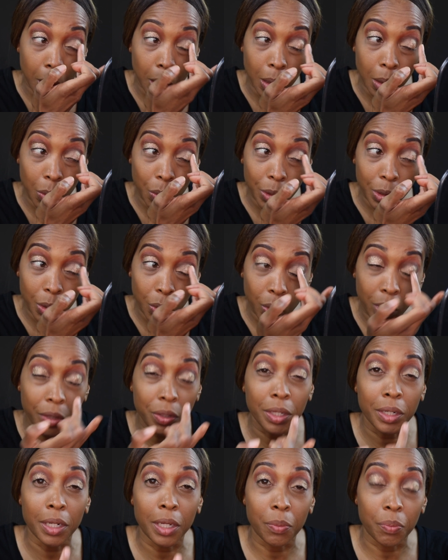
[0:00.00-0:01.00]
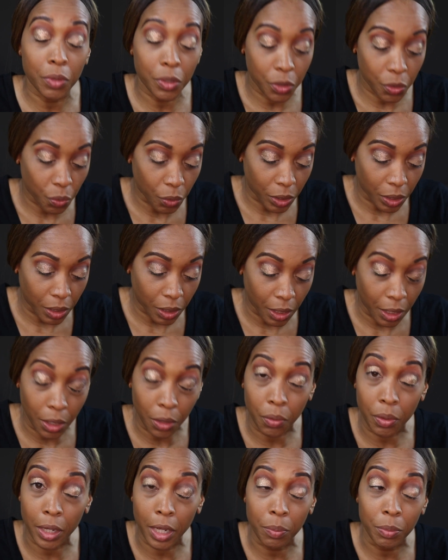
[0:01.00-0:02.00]
I wonder why they named this one
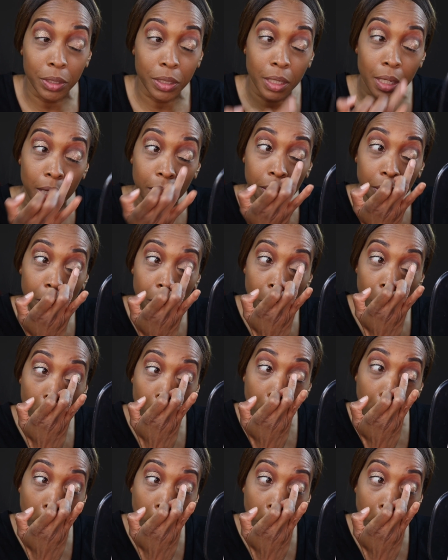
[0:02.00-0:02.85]
El Capitan, though.